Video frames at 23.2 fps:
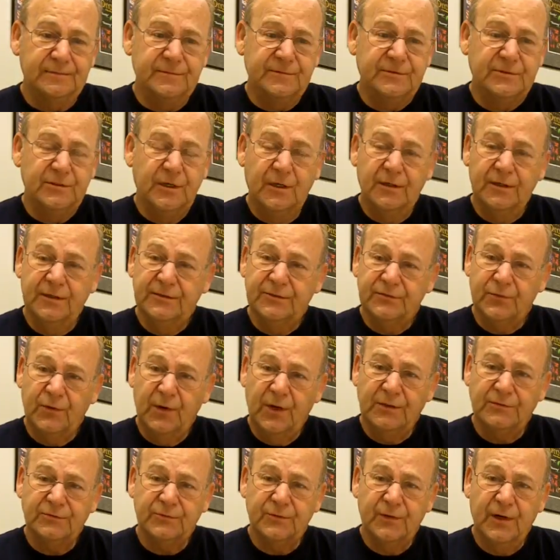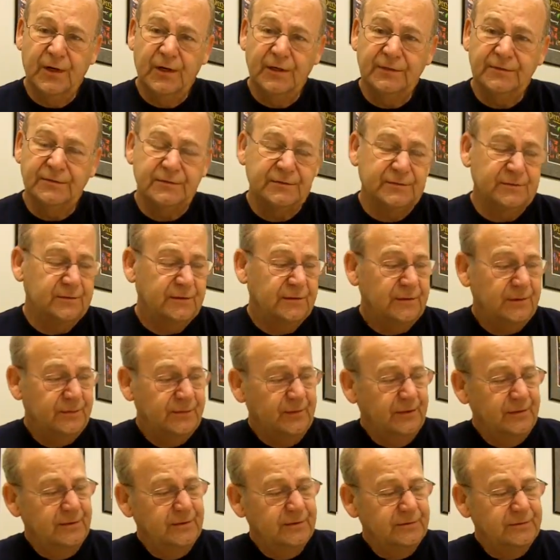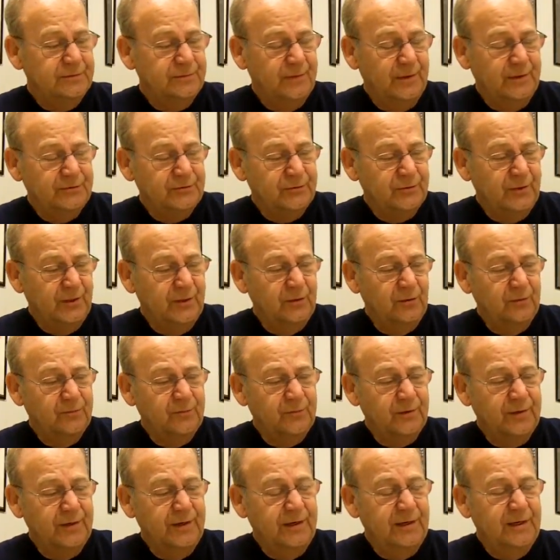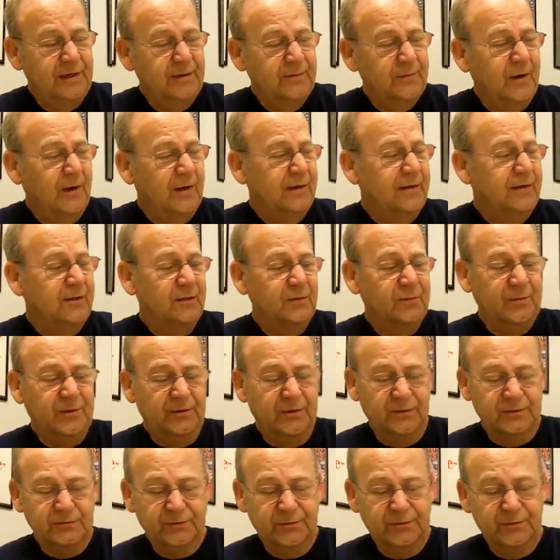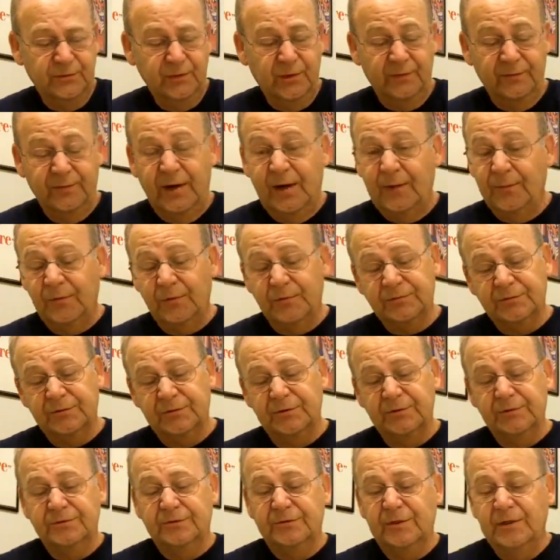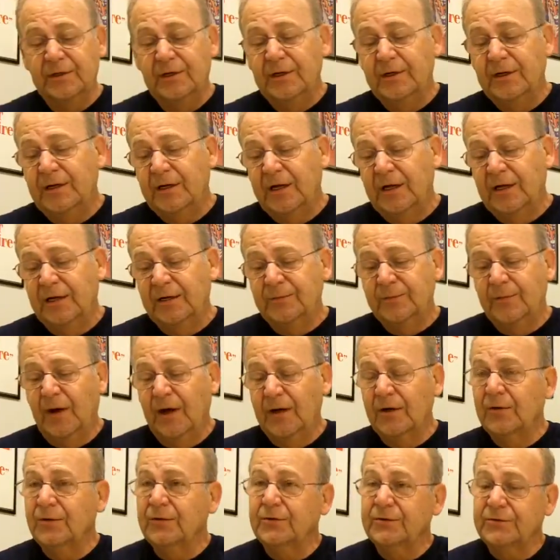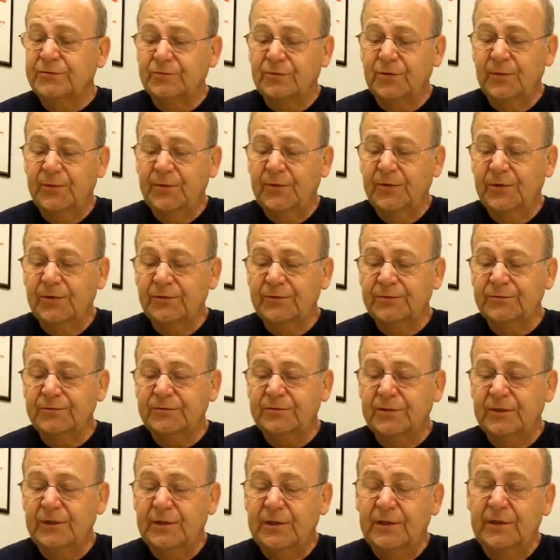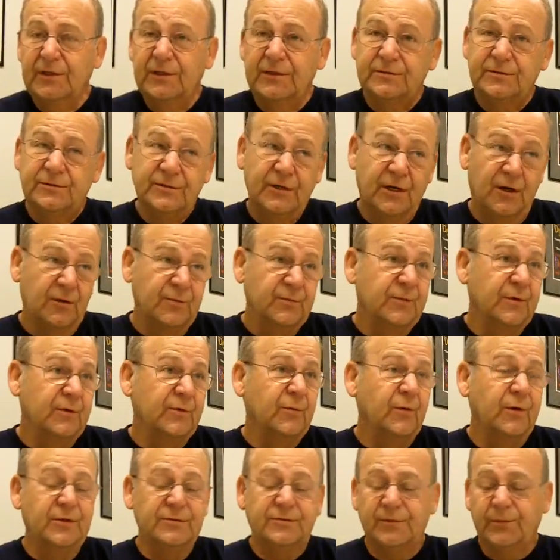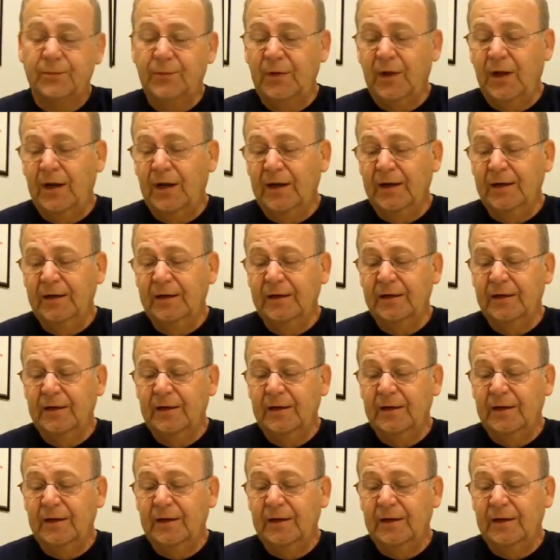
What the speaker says: Sully's Restaurants. Let me just make sure I don't forget anybody here, because we do have Epperson's and Modern Distributors, South Midway Supply,